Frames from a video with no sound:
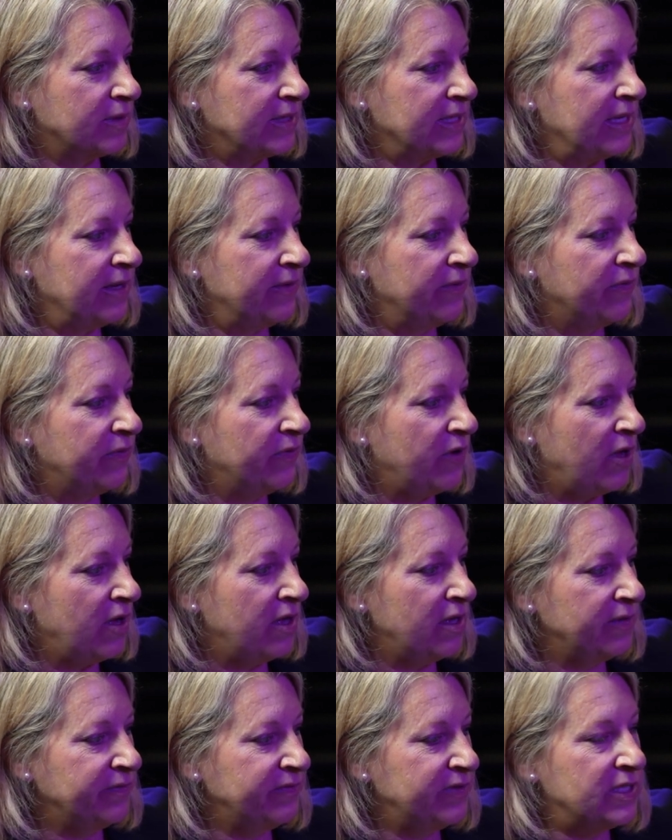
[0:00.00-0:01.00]

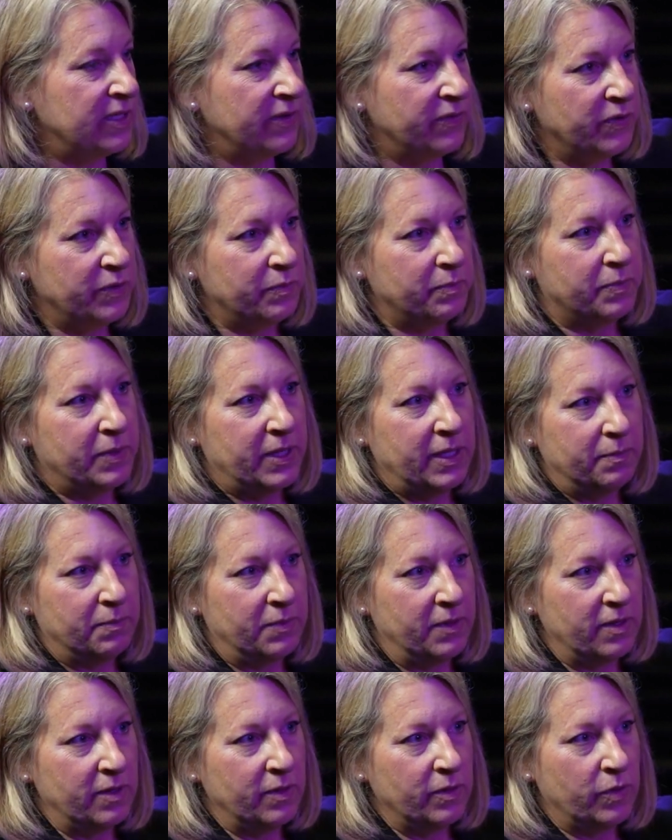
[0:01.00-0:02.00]
involve different
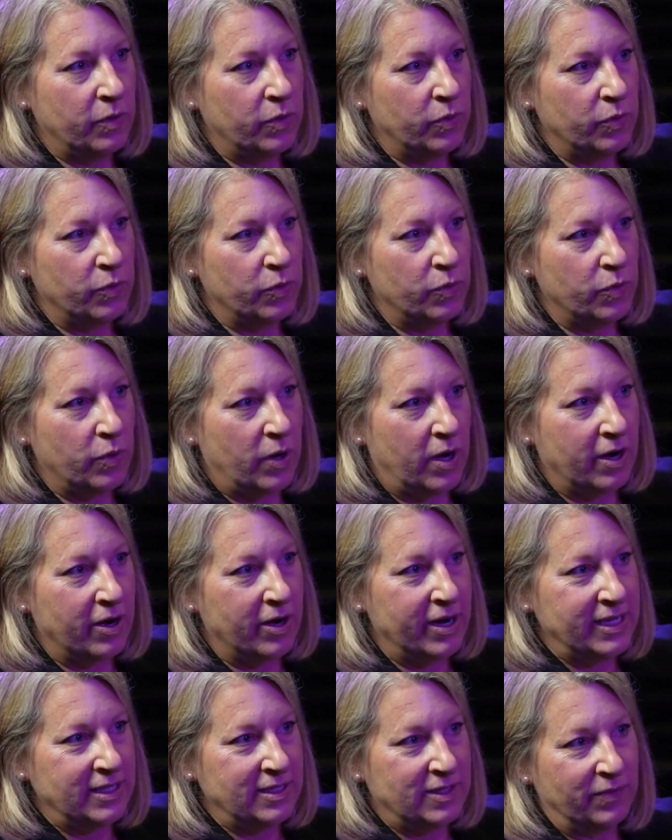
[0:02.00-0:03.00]
people who are
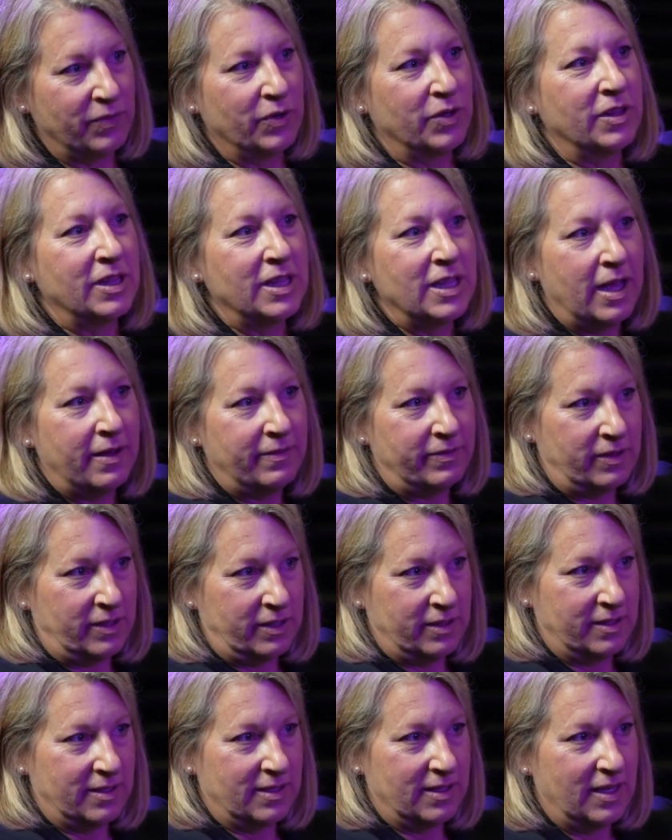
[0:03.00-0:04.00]
at different
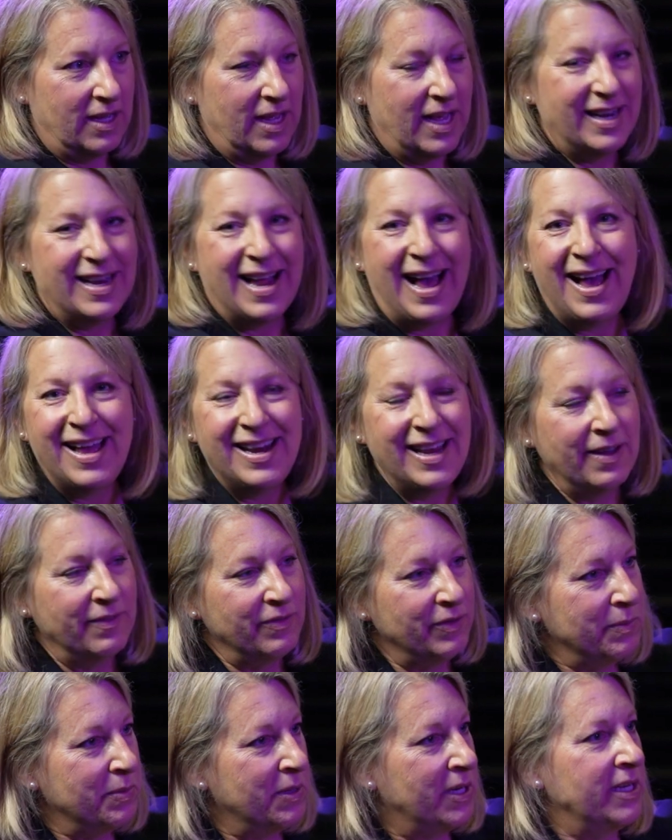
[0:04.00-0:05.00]
levels. Not
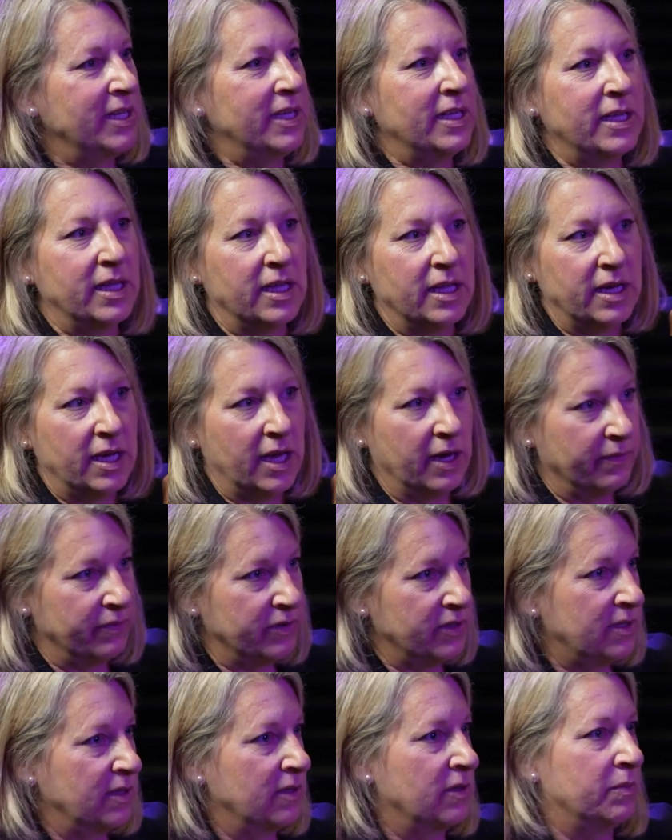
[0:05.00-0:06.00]
everybody in every
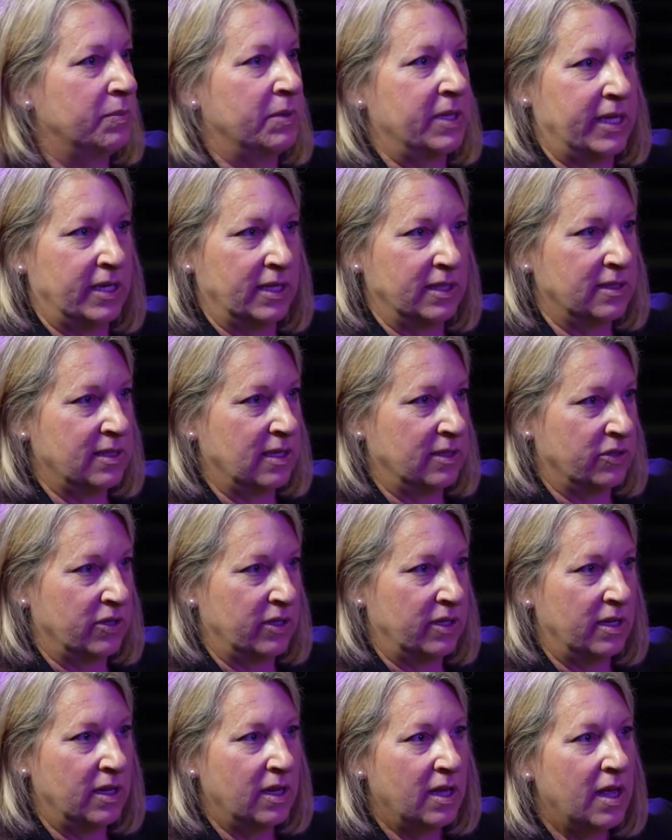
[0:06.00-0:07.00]
single planning
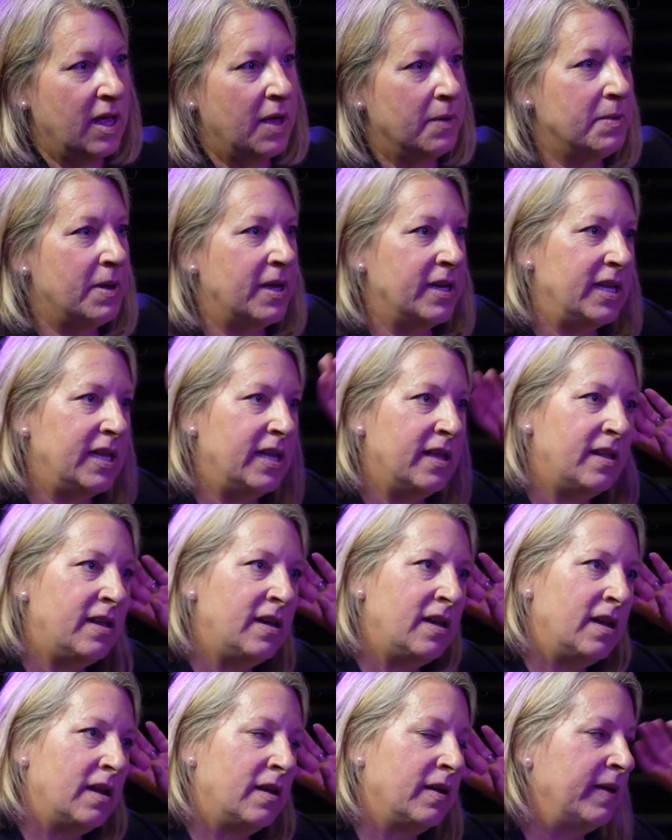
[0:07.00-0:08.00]
session, but
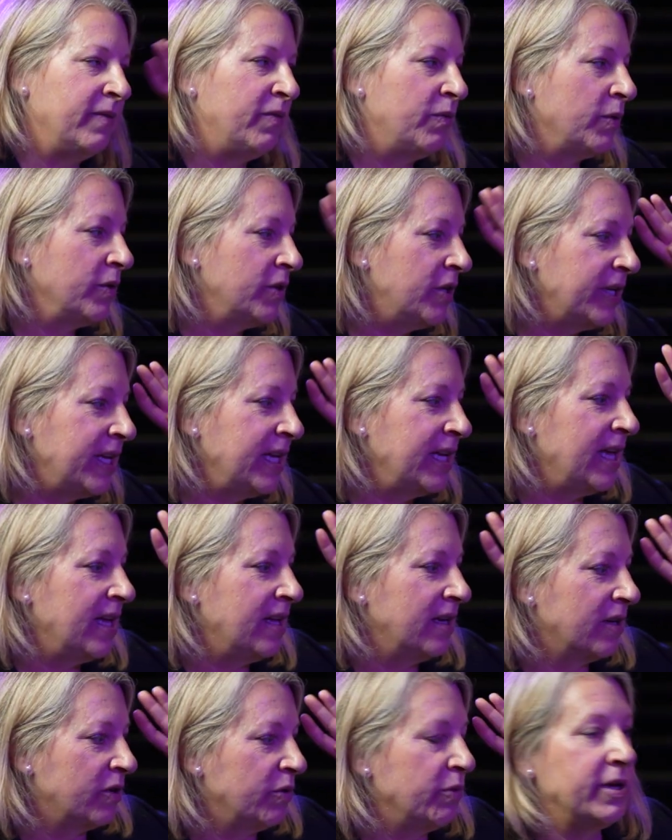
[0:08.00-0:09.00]
if we're looking
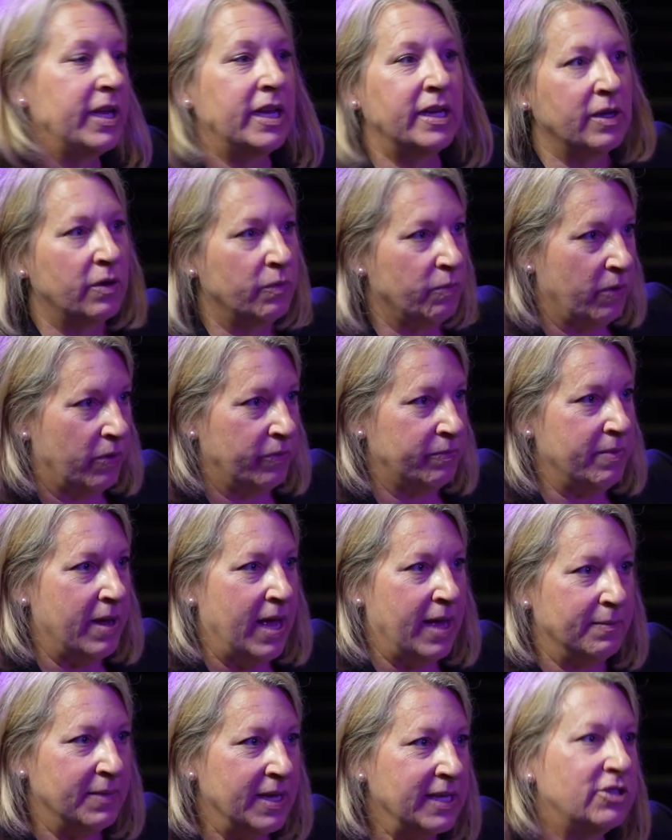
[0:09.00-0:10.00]
at creating a
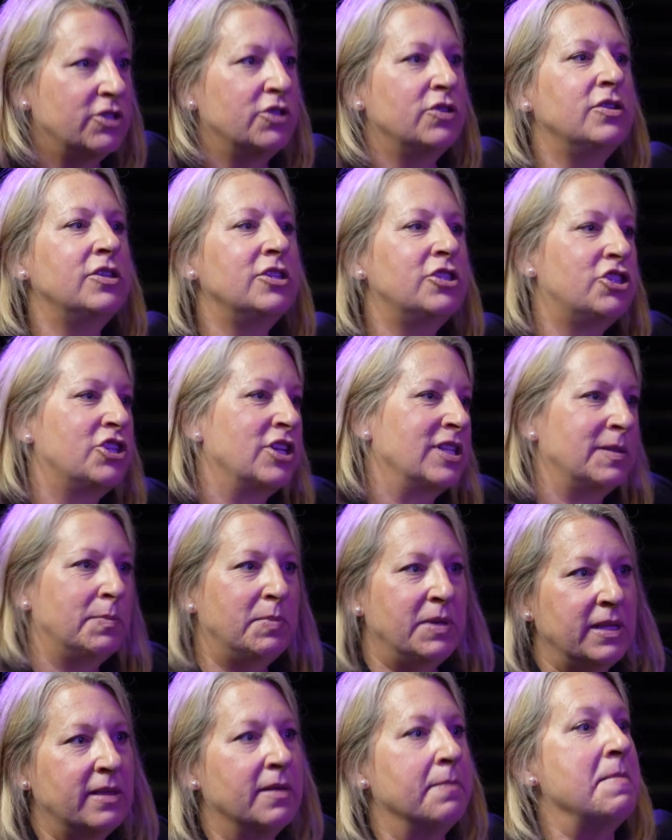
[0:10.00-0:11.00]
roadmap, it shouldn't just
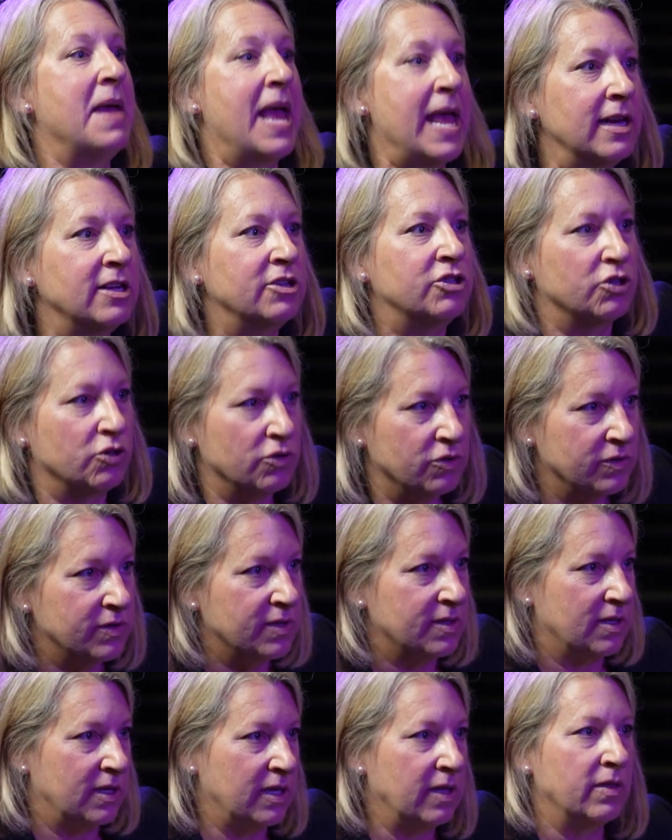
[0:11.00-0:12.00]
be the
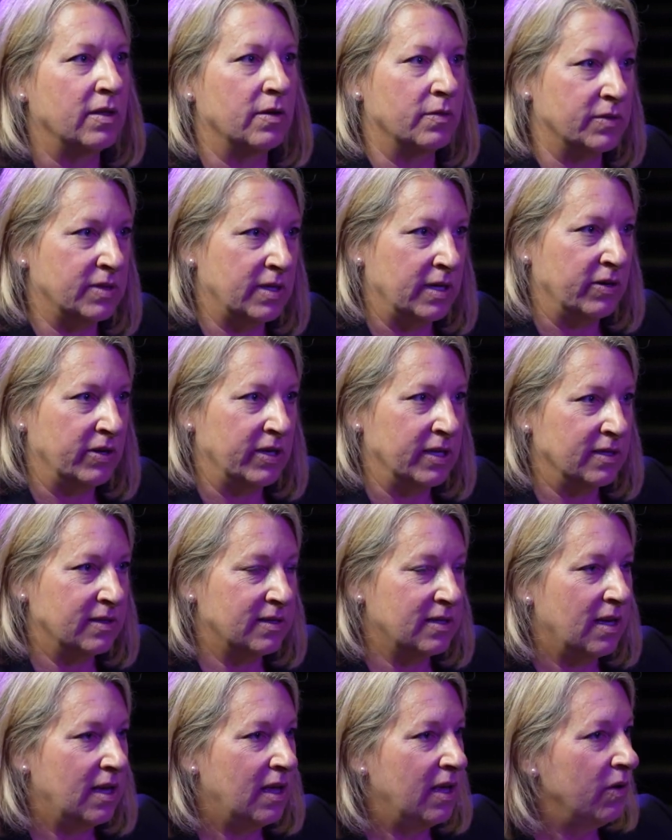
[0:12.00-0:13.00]
managers in those
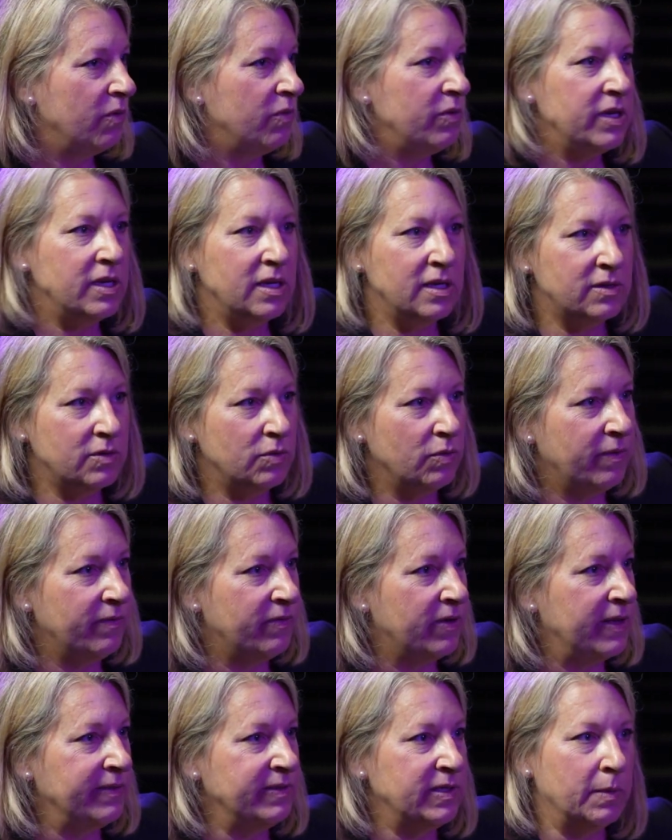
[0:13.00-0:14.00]
areas. We need to
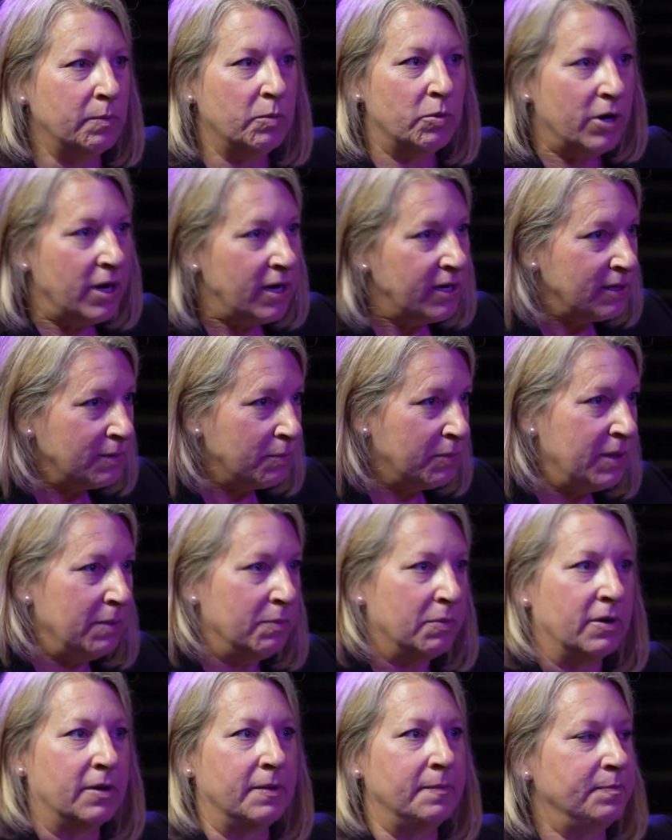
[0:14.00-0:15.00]
involve some product
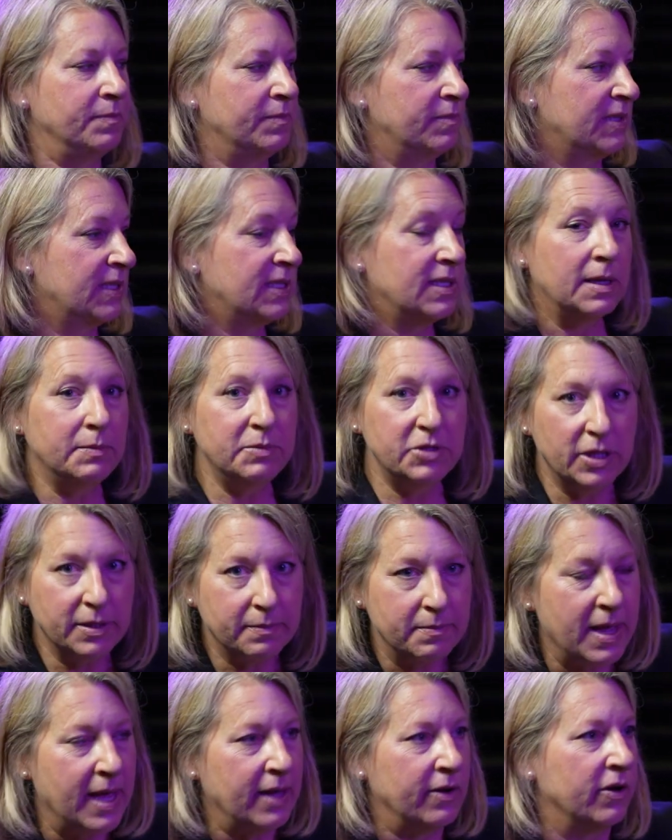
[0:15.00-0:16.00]
people, subject
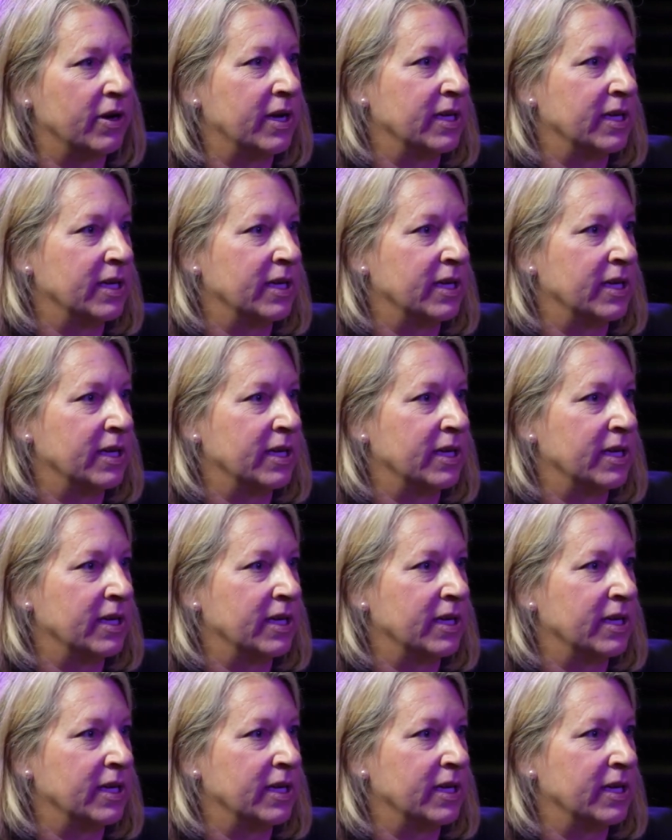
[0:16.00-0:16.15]
matter